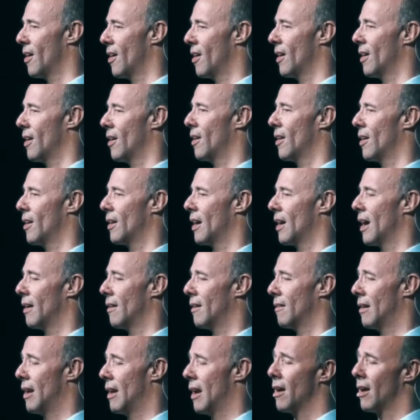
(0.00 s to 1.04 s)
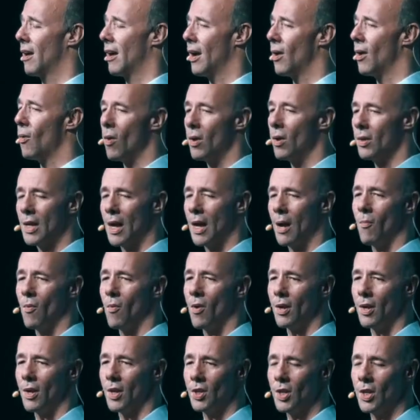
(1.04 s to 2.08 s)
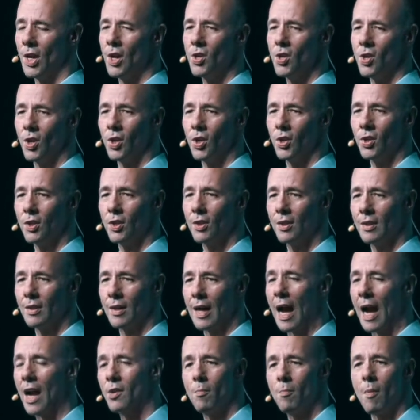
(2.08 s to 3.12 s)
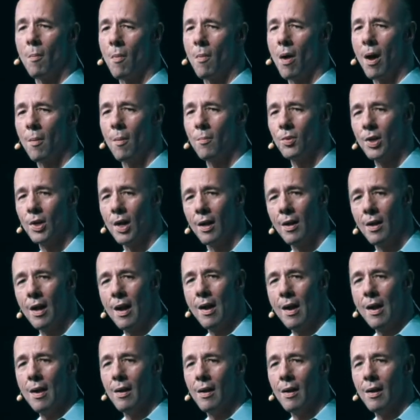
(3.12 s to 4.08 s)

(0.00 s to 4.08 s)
Or literally one time one of the teachers asked my mom, said,